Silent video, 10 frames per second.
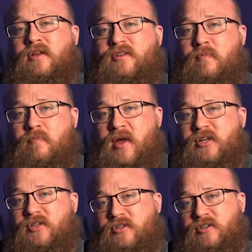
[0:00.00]
to
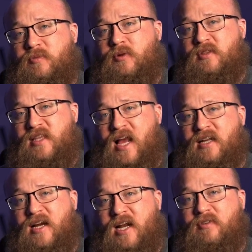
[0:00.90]
measure something with
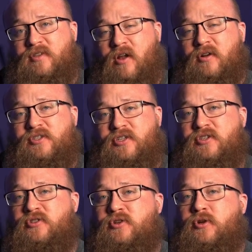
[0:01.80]
that tight of a tolerance
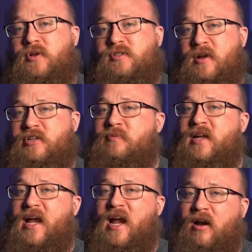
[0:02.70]
just due to its
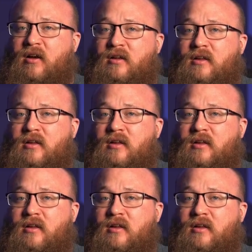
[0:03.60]
measurement error.